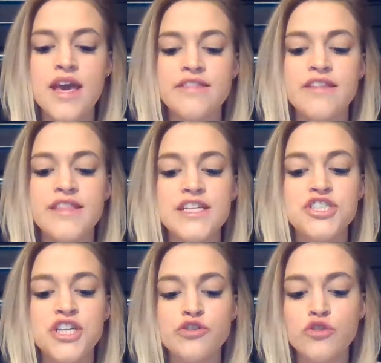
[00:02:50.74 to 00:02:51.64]
and then the
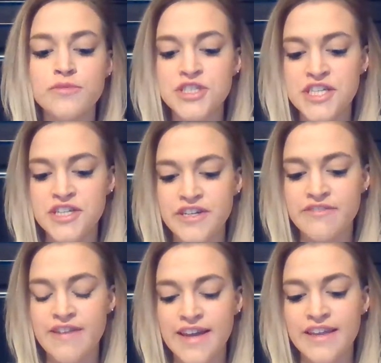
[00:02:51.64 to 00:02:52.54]
General
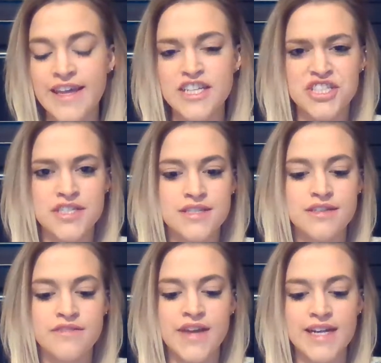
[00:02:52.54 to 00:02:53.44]
Machinery
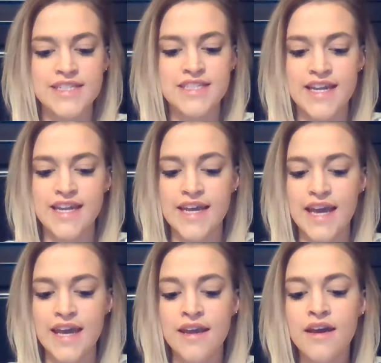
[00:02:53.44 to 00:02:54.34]
Regulations of
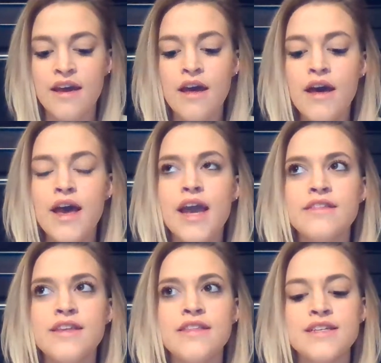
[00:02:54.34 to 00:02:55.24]
1988,
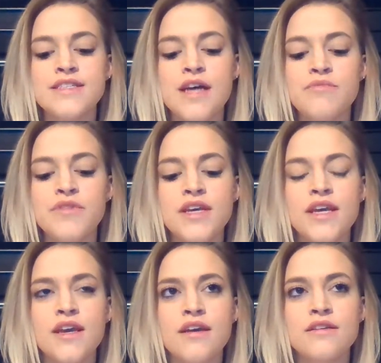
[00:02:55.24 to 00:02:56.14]
and then that
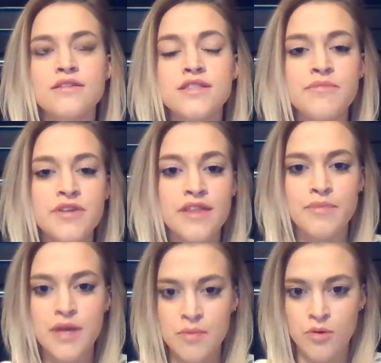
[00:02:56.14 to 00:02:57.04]
something
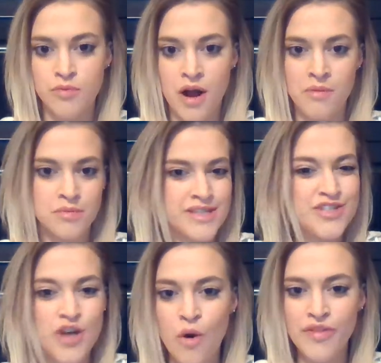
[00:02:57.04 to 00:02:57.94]
that people probably
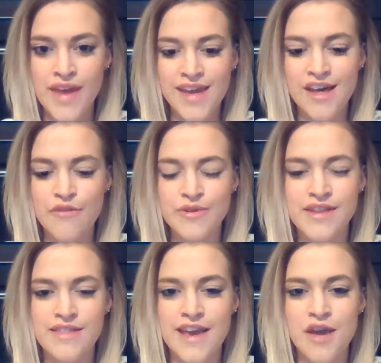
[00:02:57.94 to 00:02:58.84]
don't think of when
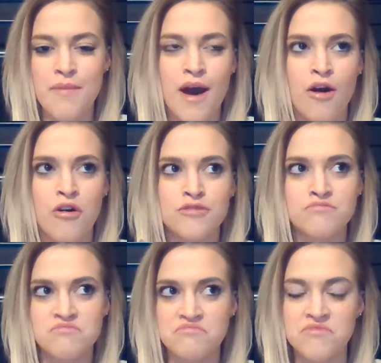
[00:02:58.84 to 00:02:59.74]
they think about
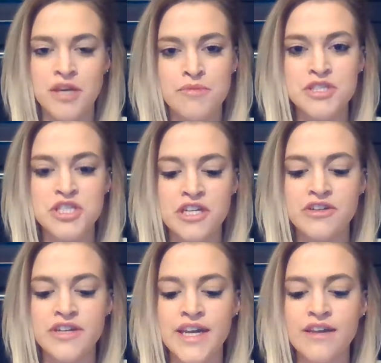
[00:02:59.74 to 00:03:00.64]

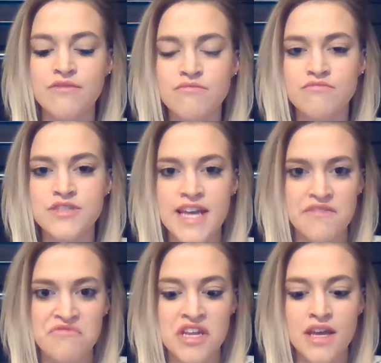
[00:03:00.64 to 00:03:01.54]
machinery
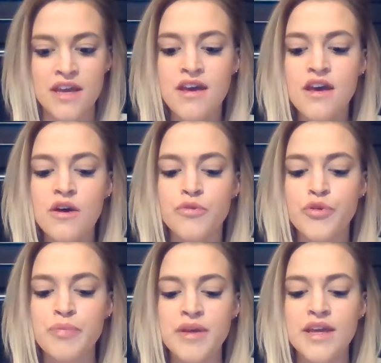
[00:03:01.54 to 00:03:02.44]
safety
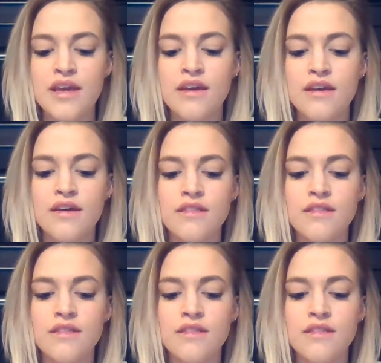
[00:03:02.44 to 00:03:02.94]
would be